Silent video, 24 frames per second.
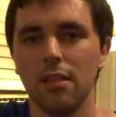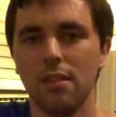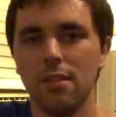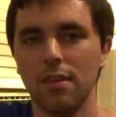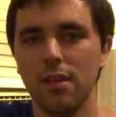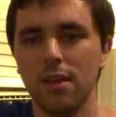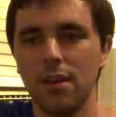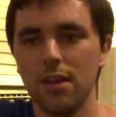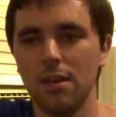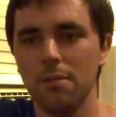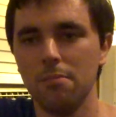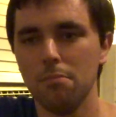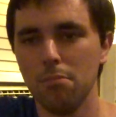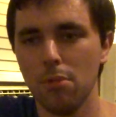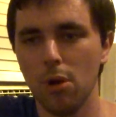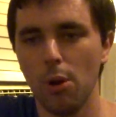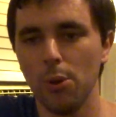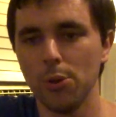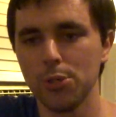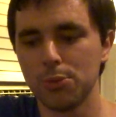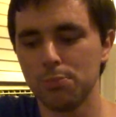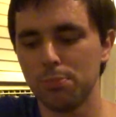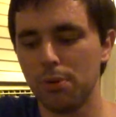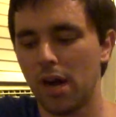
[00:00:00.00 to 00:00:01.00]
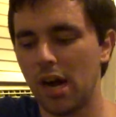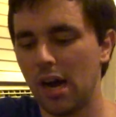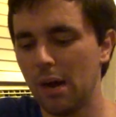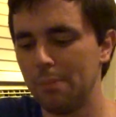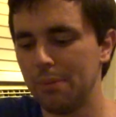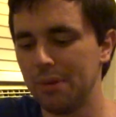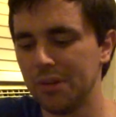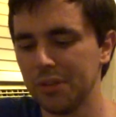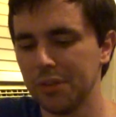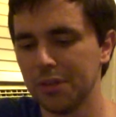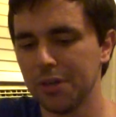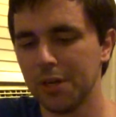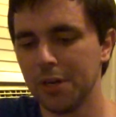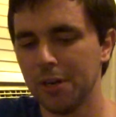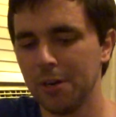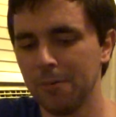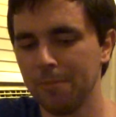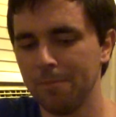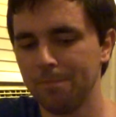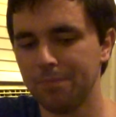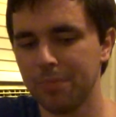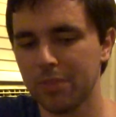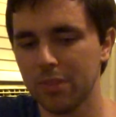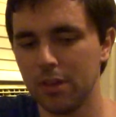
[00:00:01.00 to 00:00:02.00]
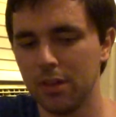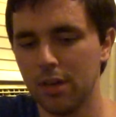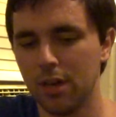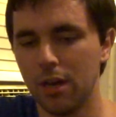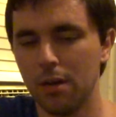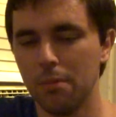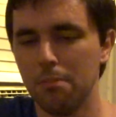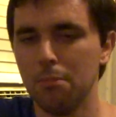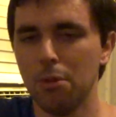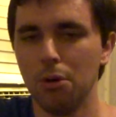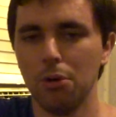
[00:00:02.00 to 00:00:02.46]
the most popular uh,